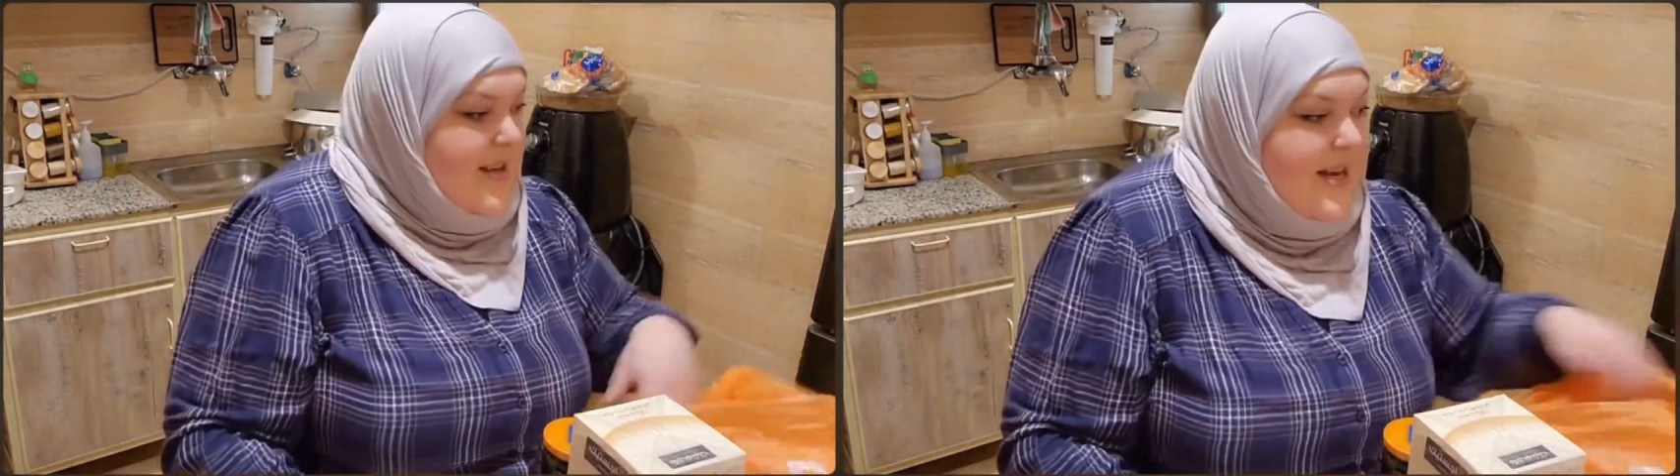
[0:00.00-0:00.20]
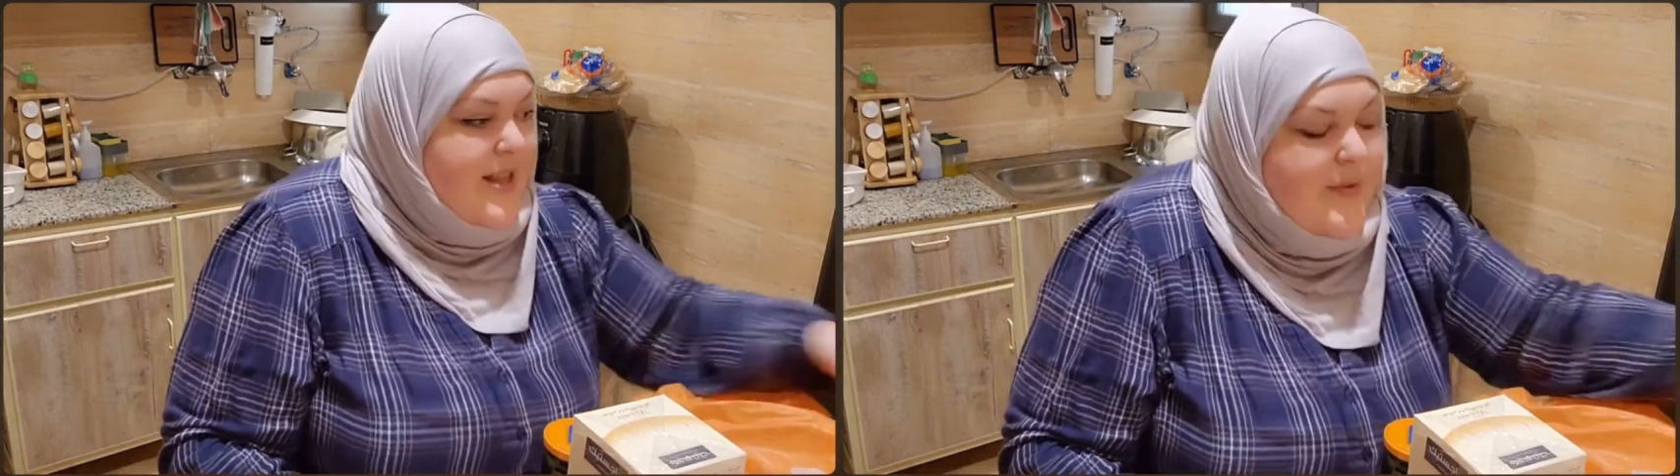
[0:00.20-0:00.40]

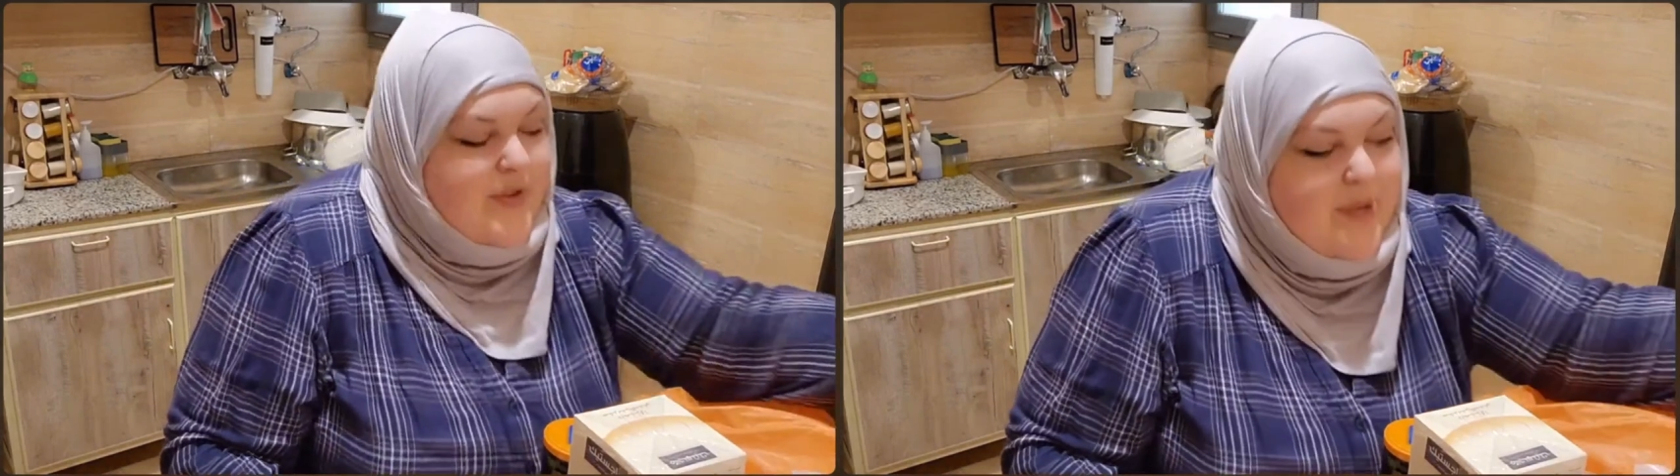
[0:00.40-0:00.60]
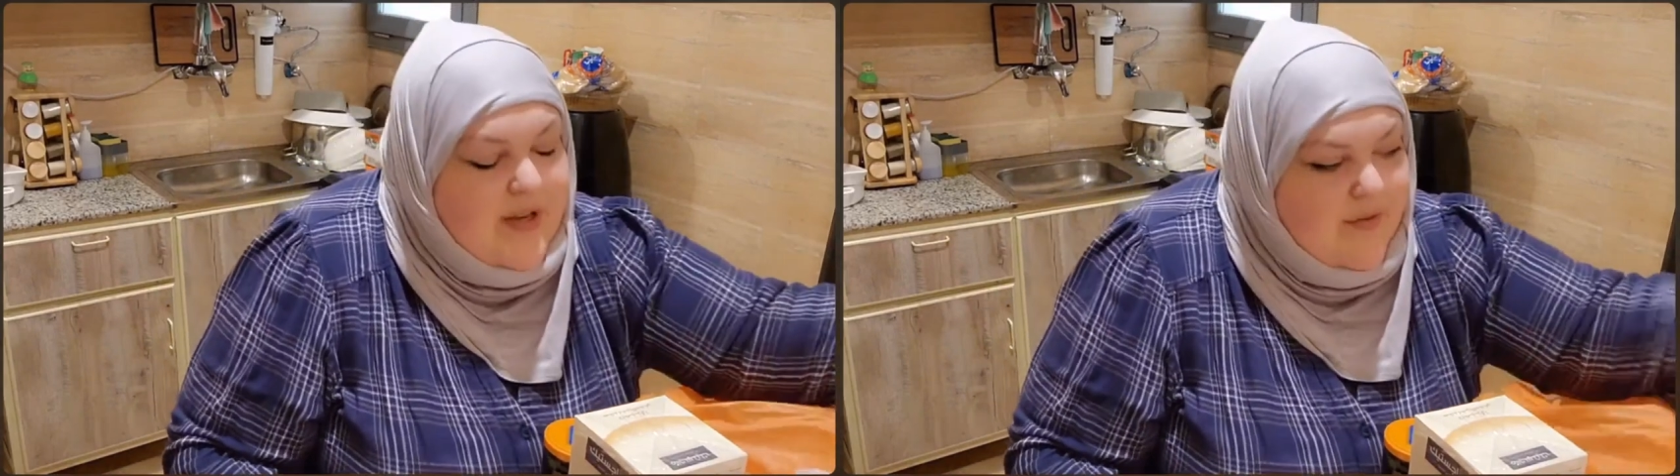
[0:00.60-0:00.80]
Anything
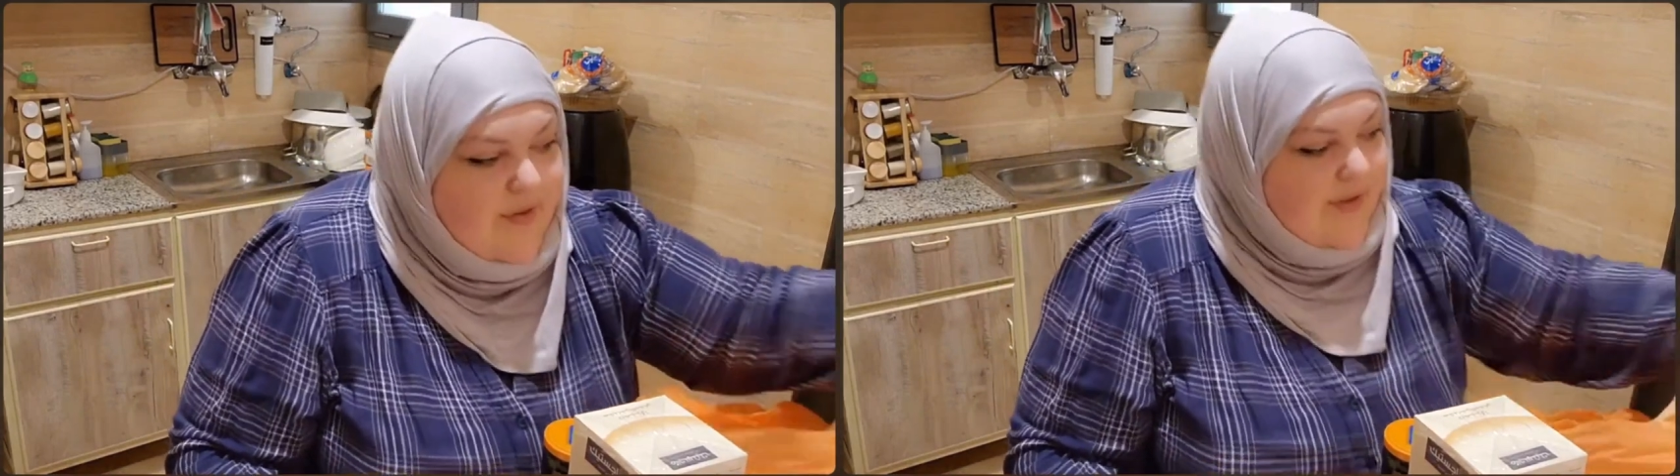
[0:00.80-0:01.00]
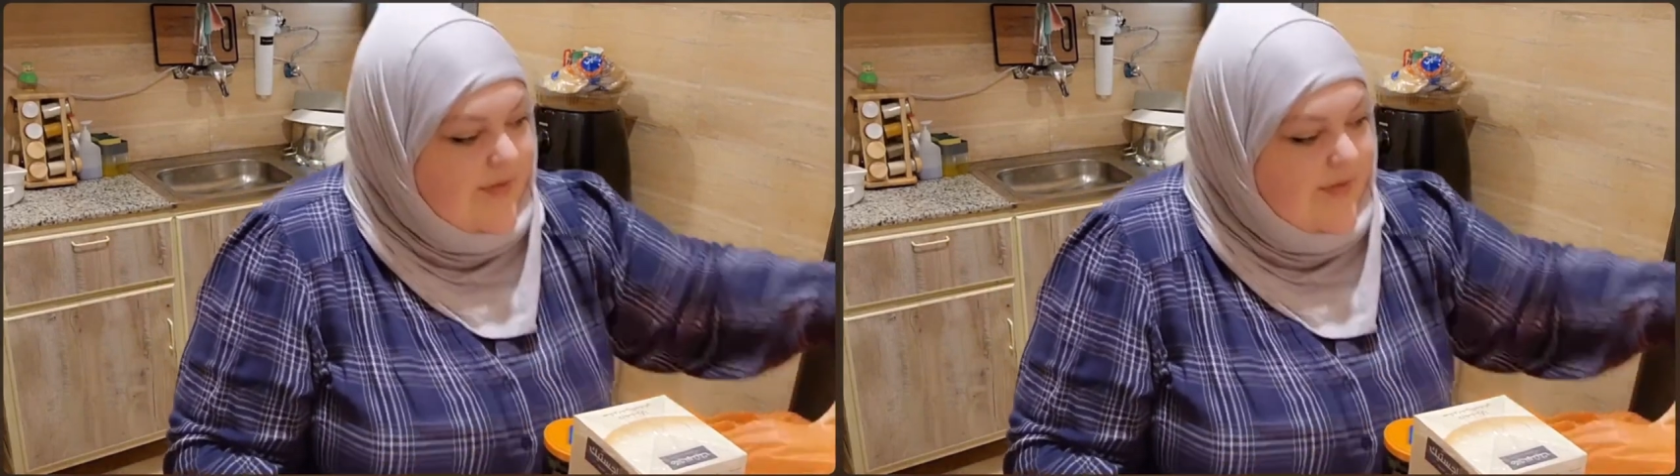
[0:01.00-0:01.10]
with beef.